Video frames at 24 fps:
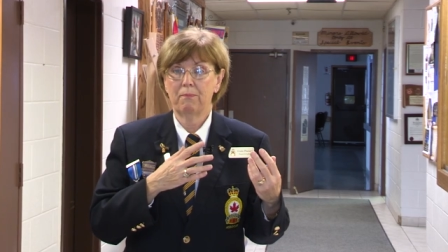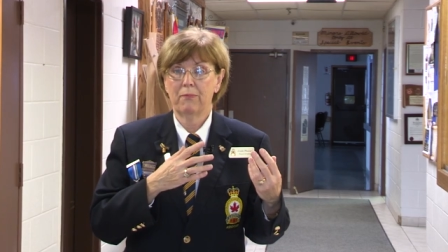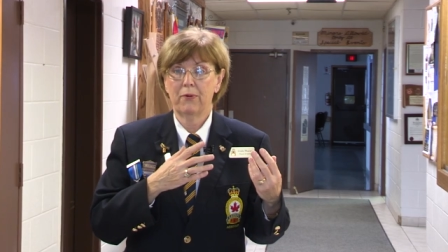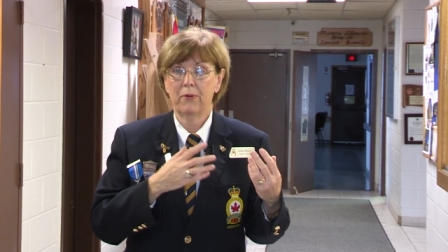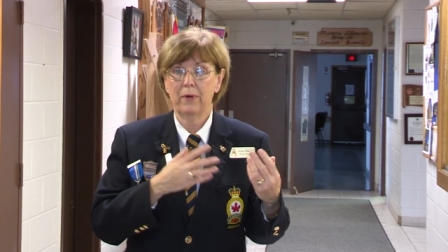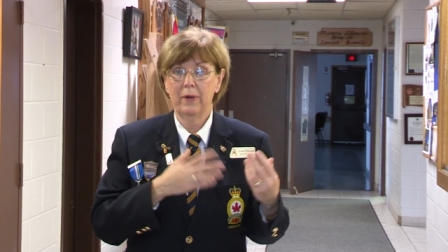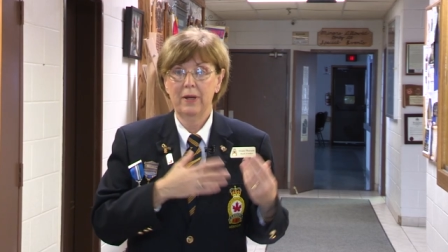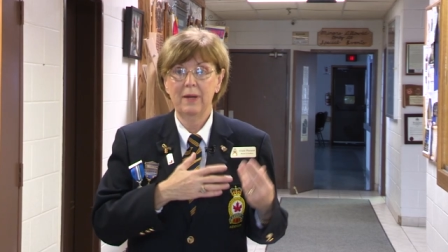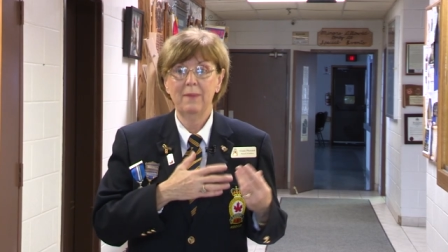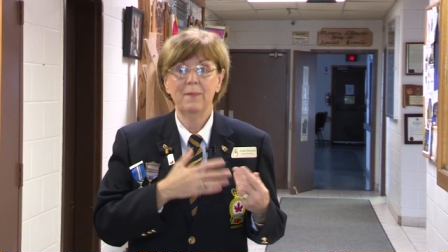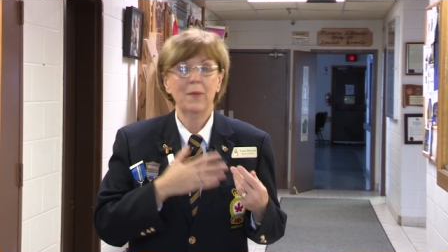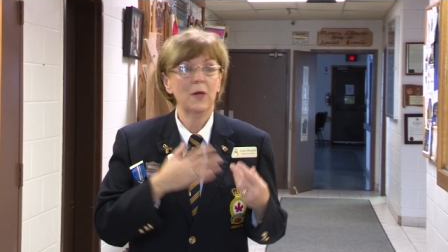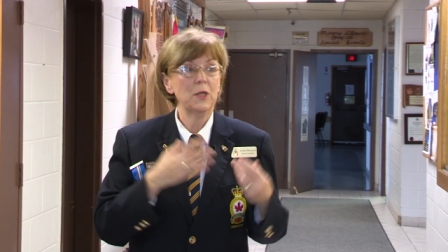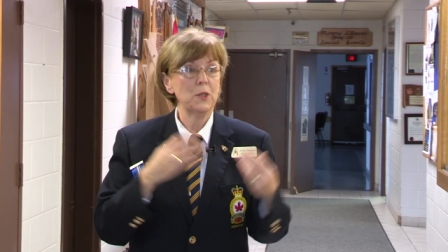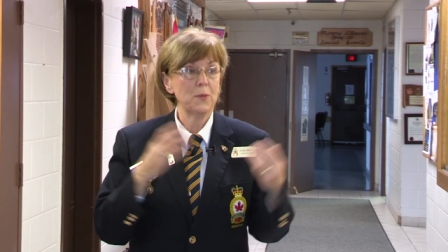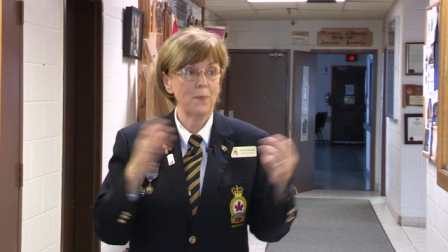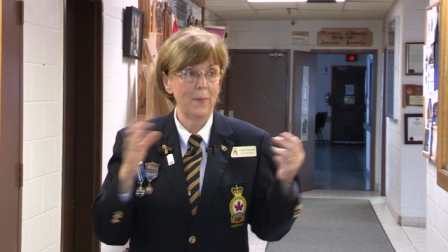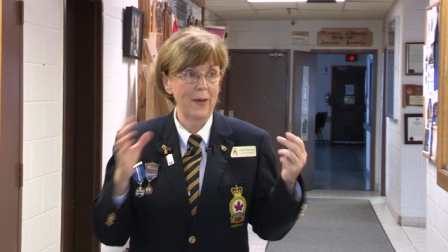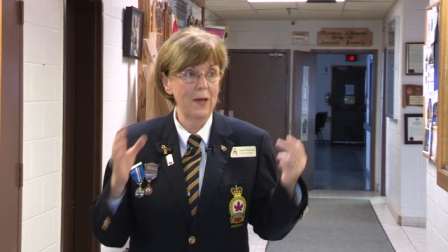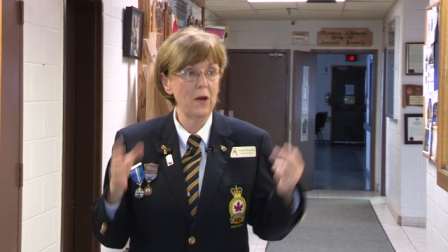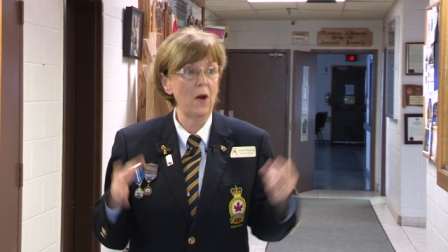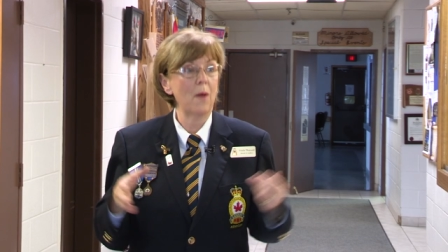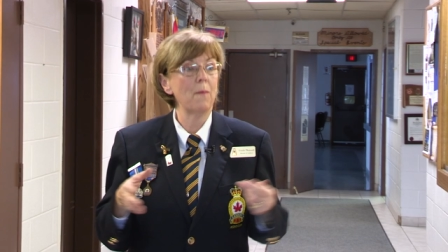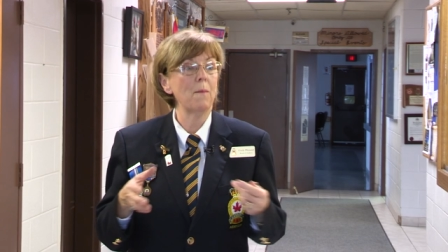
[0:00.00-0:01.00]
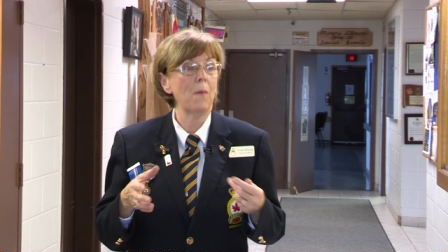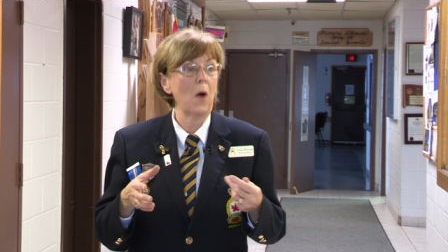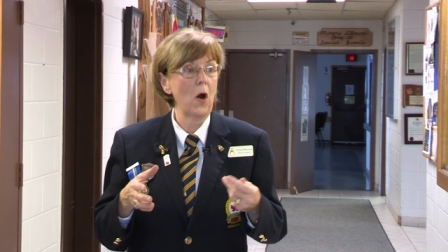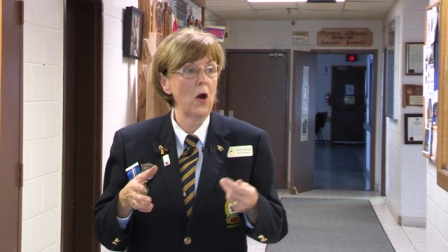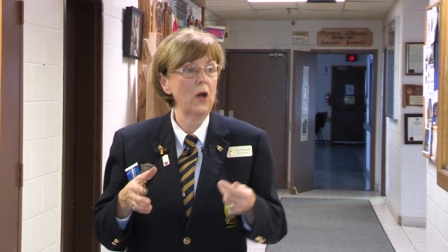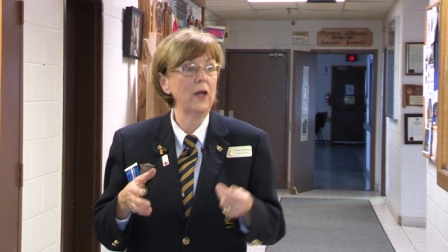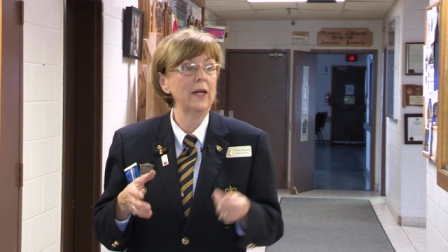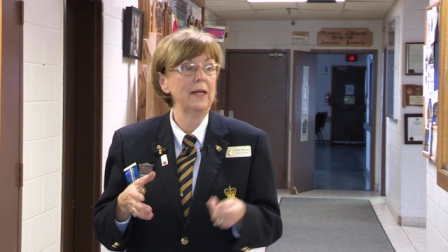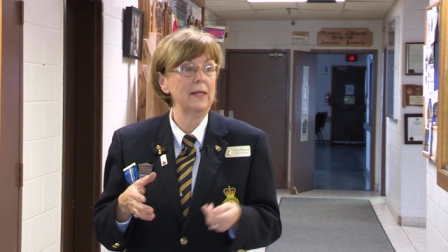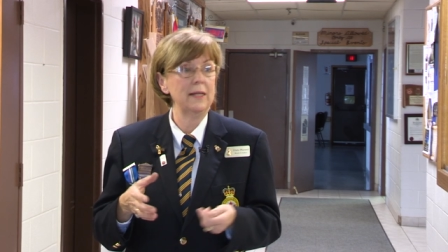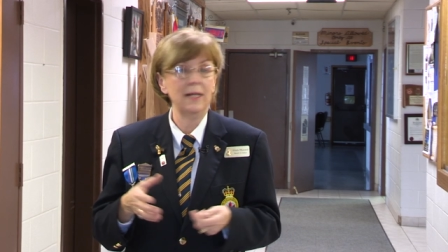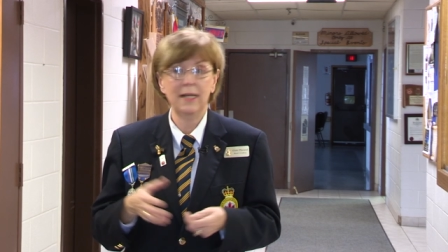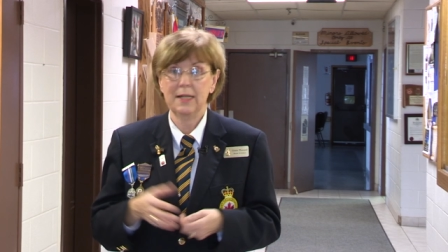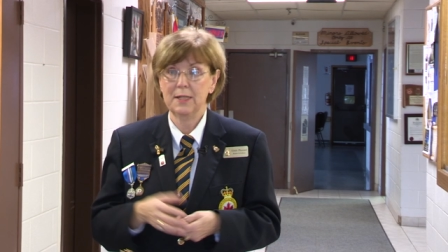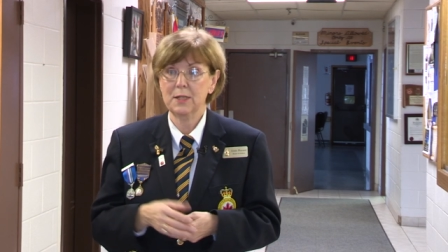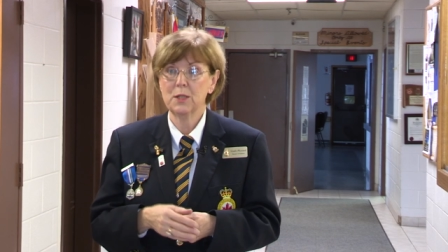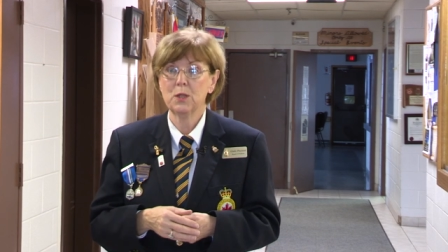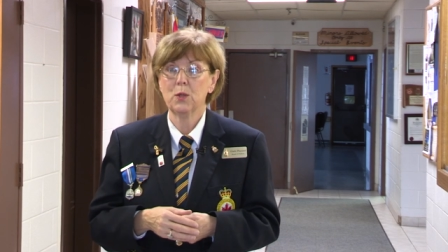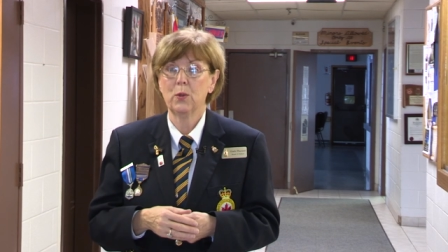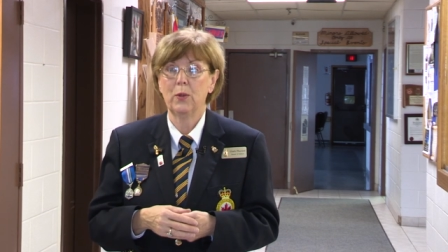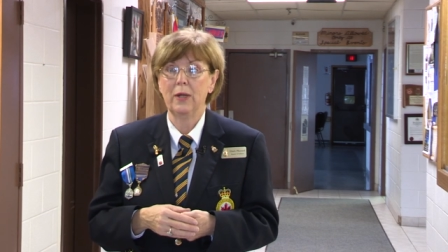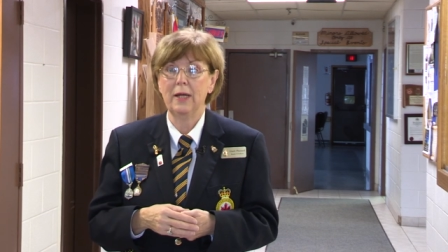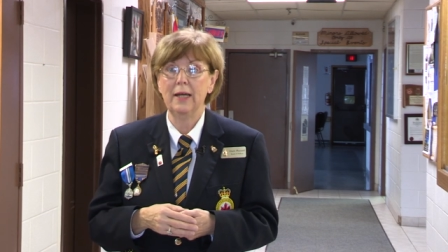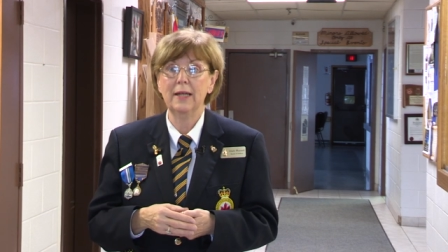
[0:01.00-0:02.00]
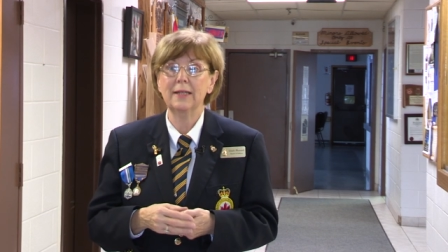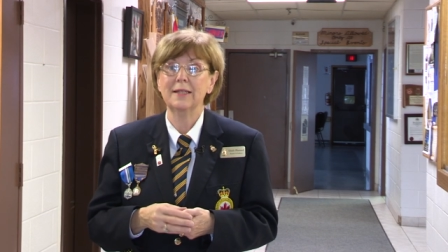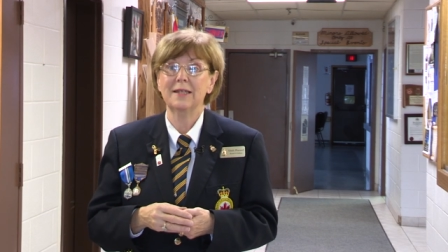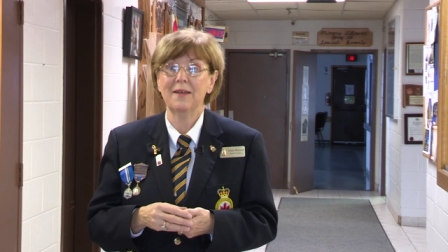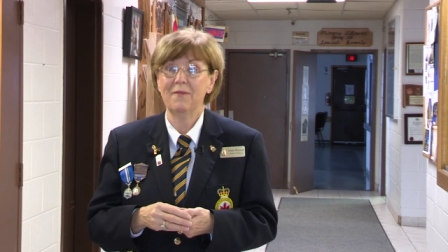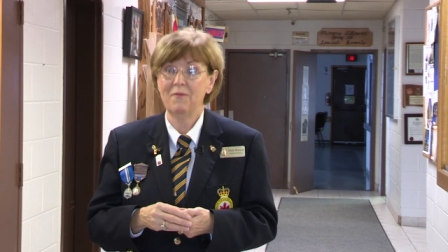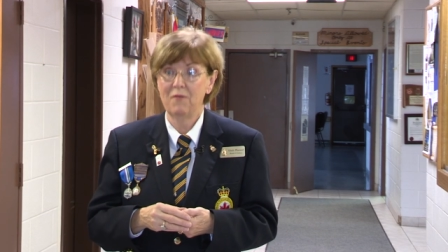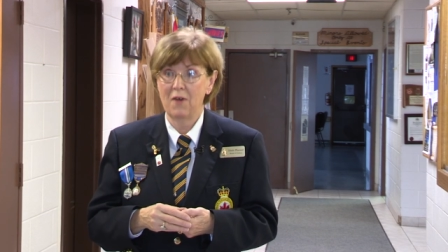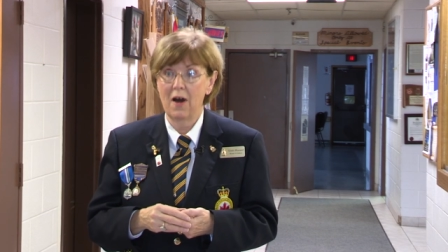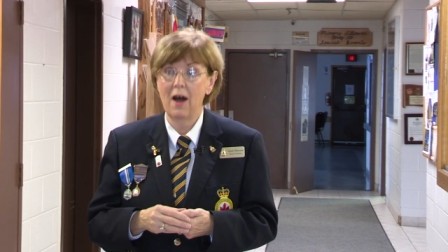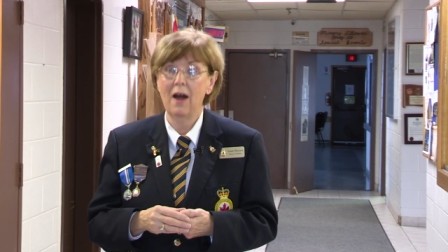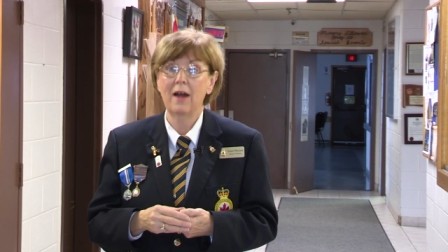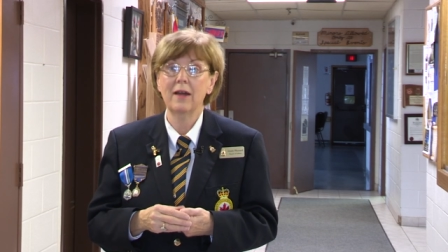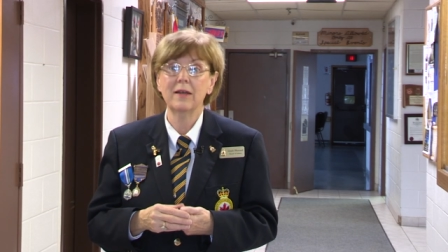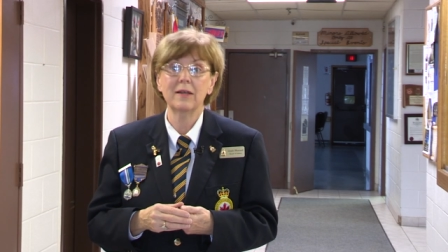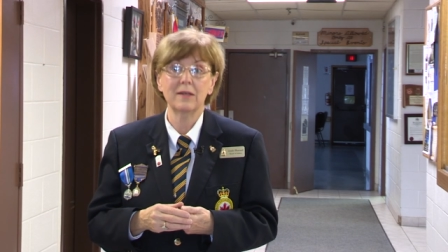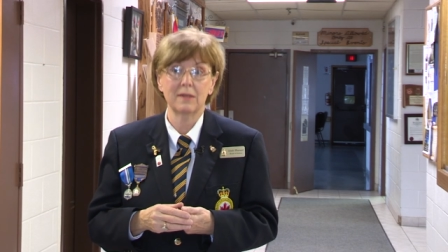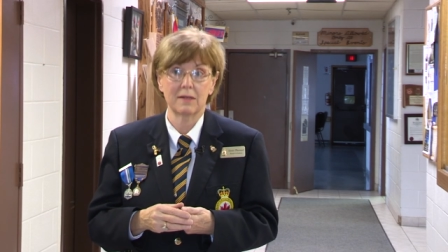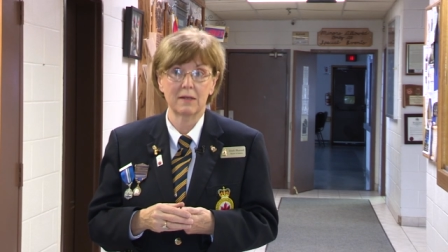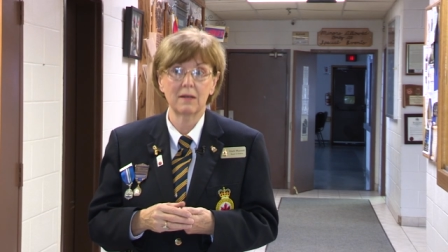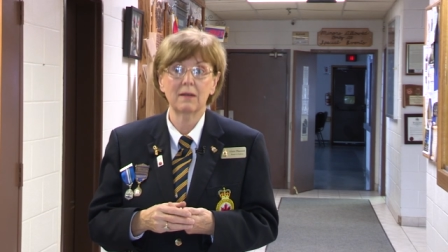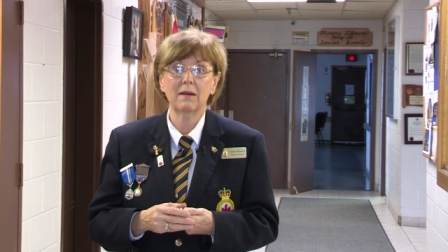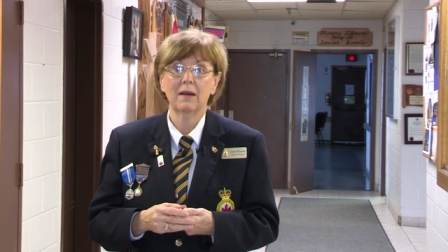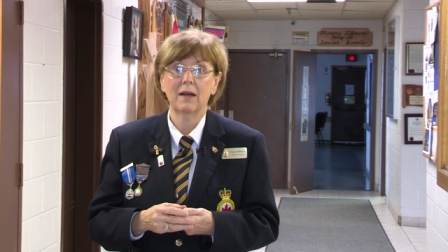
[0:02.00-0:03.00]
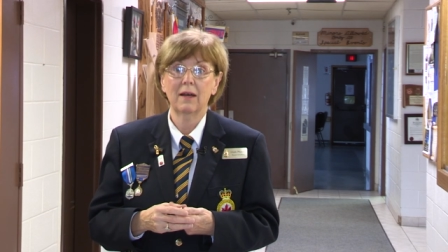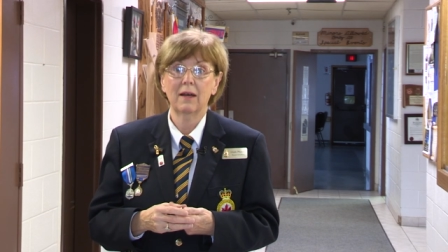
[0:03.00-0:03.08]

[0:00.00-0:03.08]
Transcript: pretty much made our mark in history. It defined